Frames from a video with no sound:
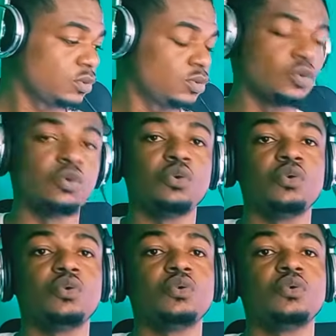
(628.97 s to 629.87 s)
Do
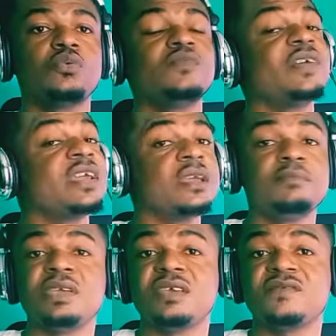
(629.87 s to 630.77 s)
re
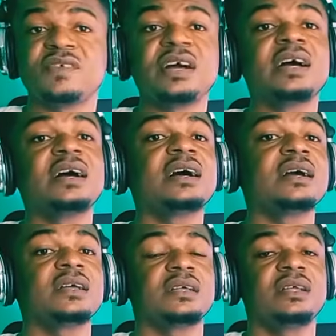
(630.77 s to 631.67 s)
mi fa
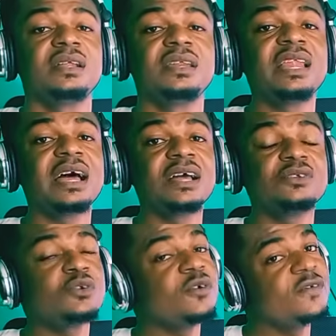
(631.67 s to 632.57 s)
la
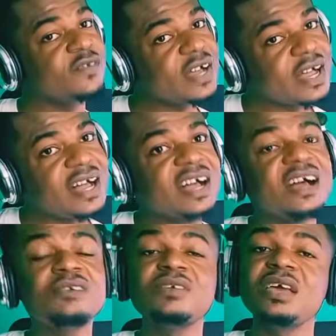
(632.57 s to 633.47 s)
do
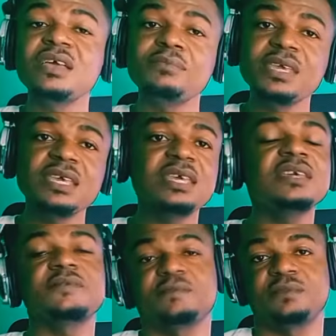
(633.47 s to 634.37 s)
fa re mi.
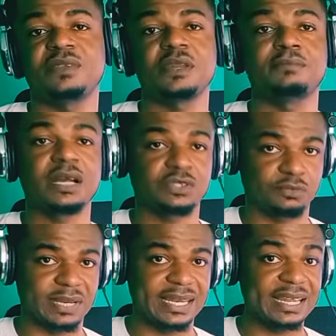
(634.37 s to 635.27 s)
Then back to
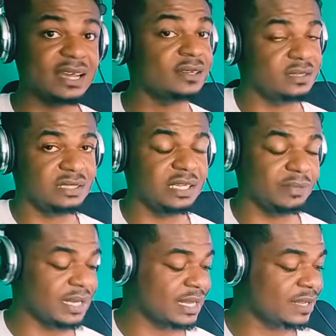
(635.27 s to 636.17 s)
my la, the
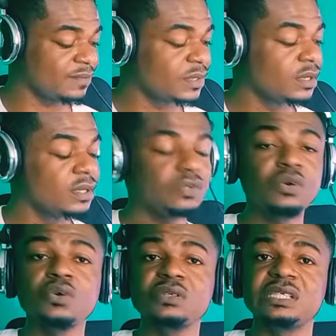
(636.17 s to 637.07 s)
same la.
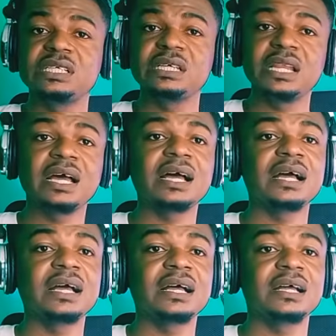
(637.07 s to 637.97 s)
Do ti
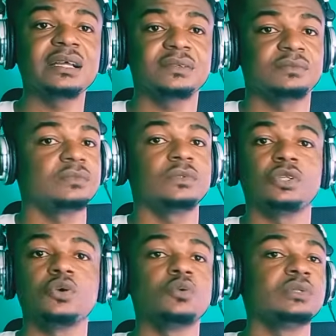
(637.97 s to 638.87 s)
la,
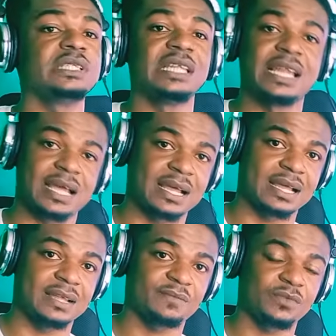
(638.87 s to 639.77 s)
do ti
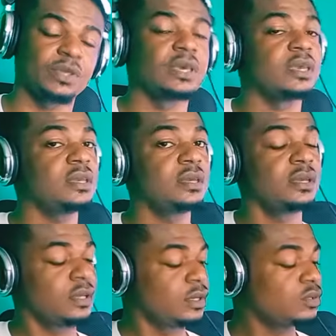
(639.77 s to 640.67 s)
la. Okay,
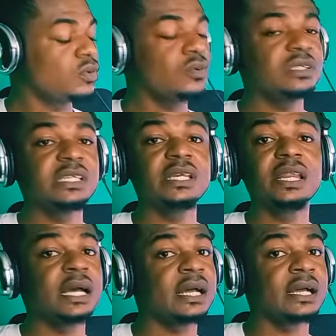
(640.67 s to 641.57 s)
do ti
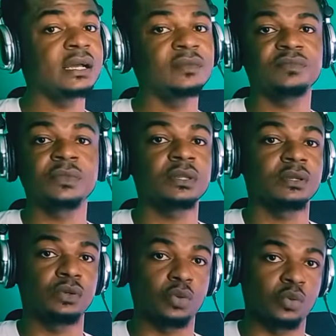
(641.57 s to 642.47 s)
la,
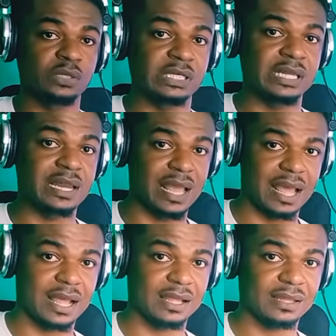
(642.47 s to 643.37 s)
do ti la.